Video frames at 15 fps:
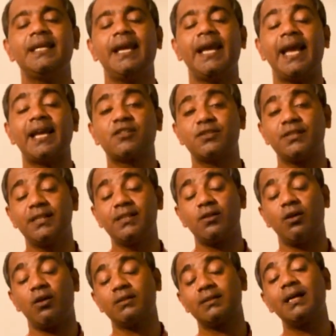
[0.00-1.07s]
exit
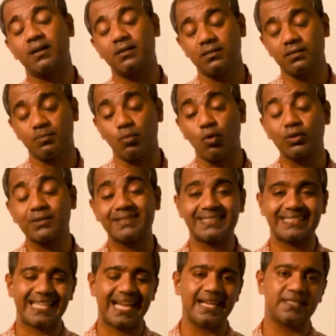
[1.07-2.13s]
on the both
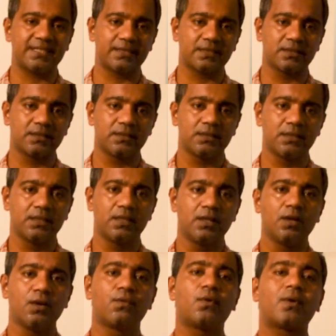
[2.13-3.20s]
sides.
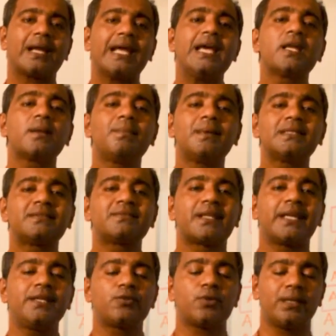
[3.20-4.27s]
For Airbus
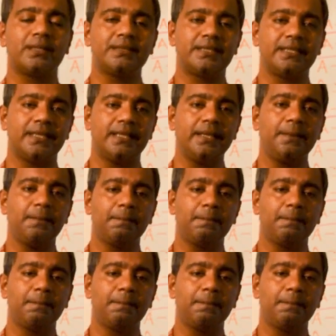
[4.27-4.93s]
320,